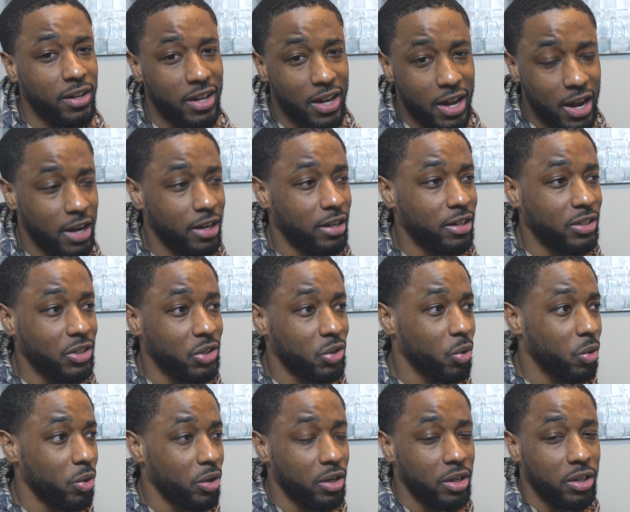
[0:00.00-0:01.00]
kind of,
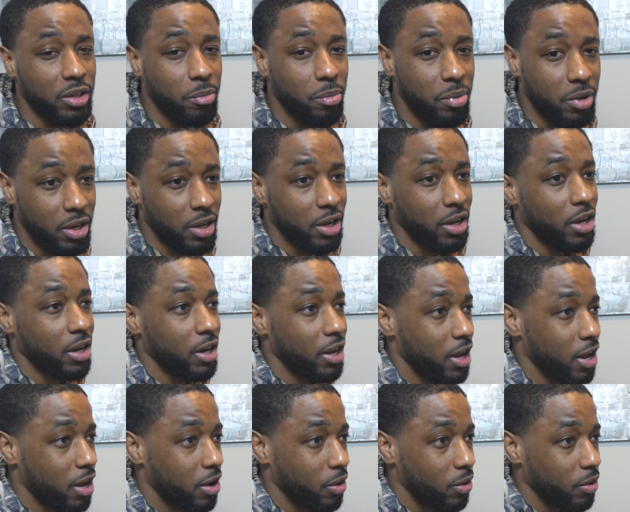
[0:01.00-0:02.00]
sort of, depending on
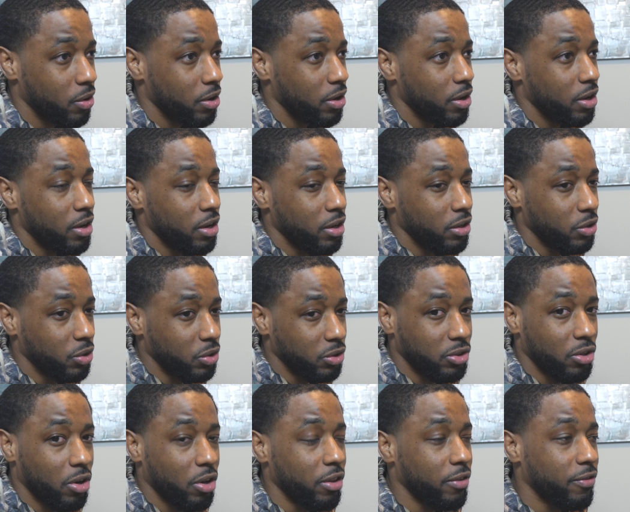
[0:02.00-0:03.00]
how you
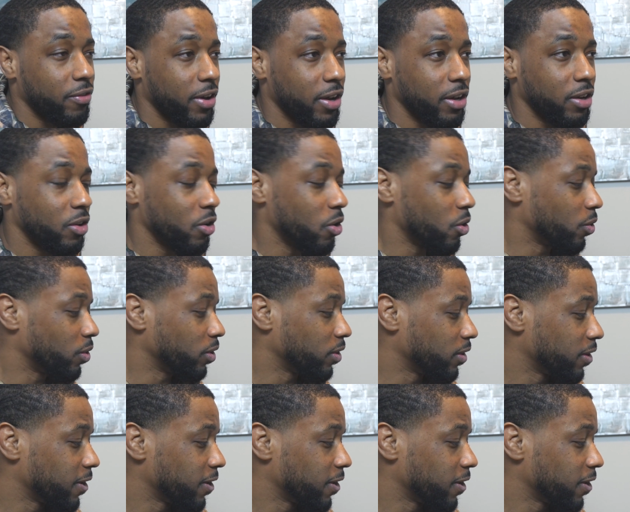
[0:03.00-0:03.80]
saw the fight going.